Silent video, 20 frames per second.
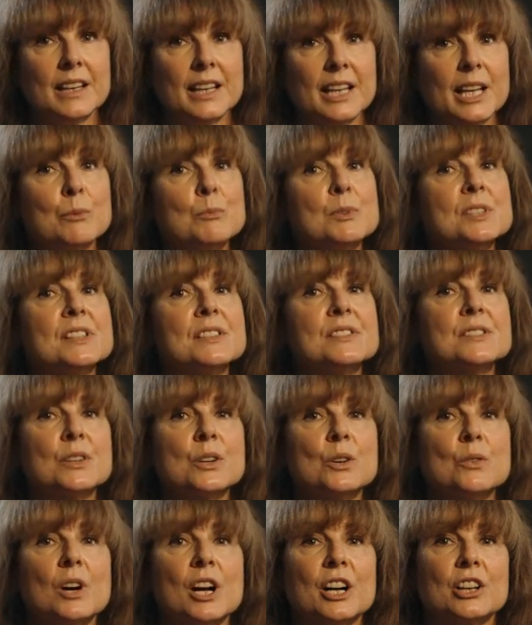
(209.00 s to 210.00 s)
It was as
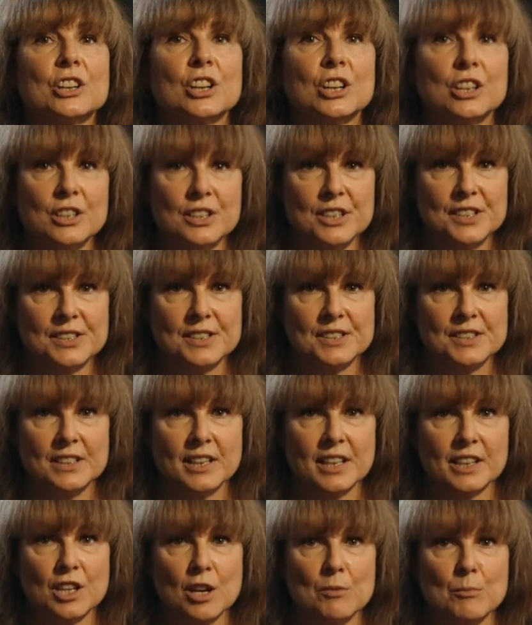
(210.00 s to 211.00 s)
though a curse
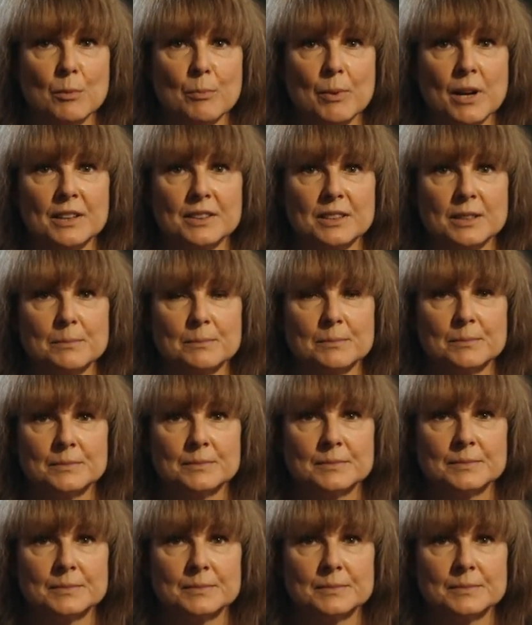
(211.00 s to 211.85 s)
had come upon them.